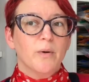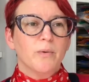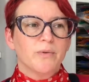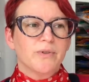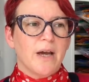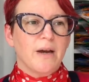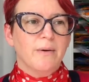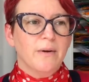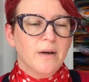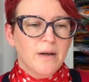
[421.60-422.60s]
and
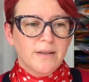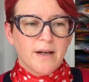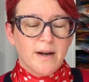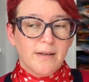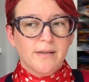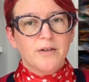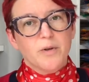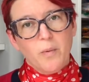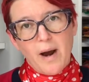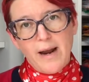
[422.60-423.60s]
also done it in such a
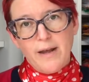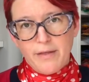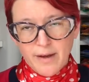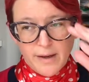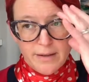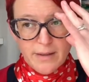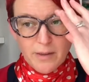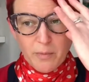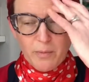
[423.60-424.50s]
way that